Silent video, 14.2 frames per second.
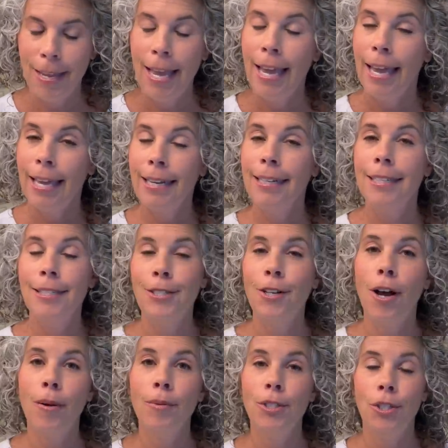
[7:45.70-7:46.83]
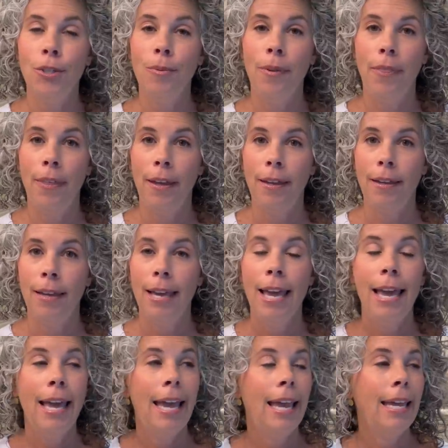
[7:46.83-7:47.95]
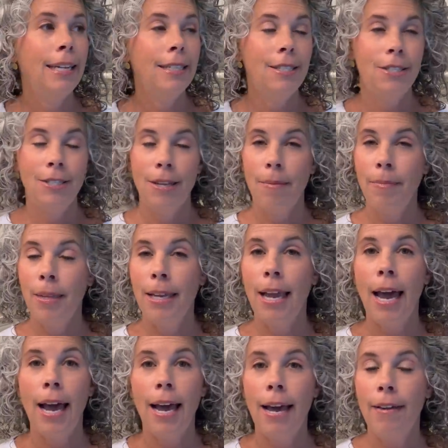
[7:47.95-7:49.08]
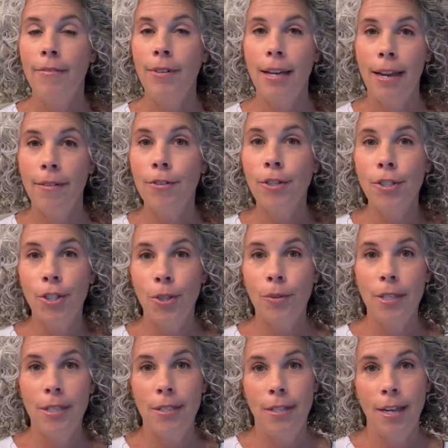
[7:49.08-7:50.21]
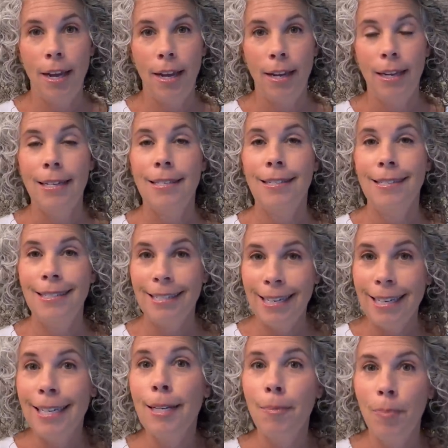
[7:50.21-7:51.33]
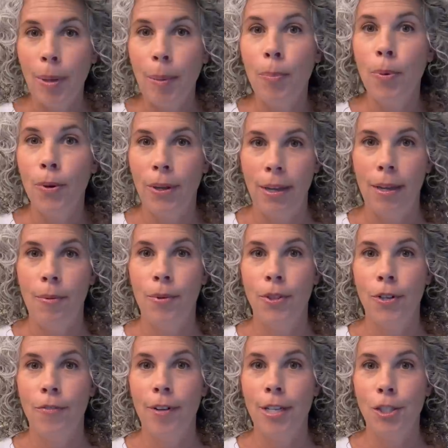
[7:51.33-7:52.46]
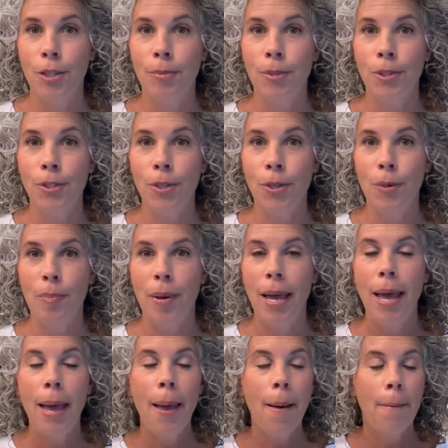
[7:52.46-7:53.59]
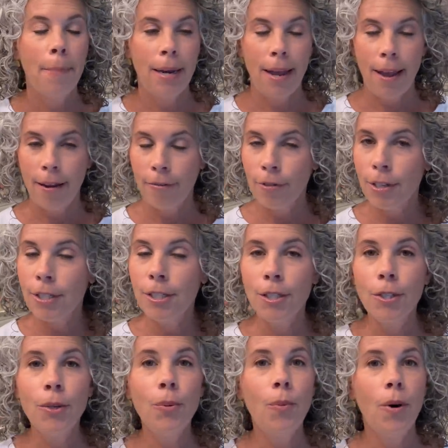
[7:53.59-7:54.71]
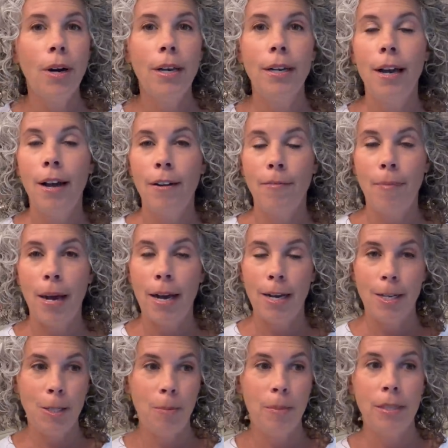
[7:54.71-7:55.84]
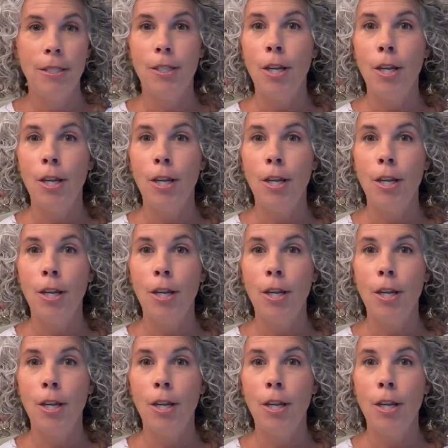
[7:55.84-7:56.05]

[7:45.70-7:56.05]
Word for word: And it is not what you would think. It is something I have never to this day seen people eat with their vegetable soup but every single one of my husband's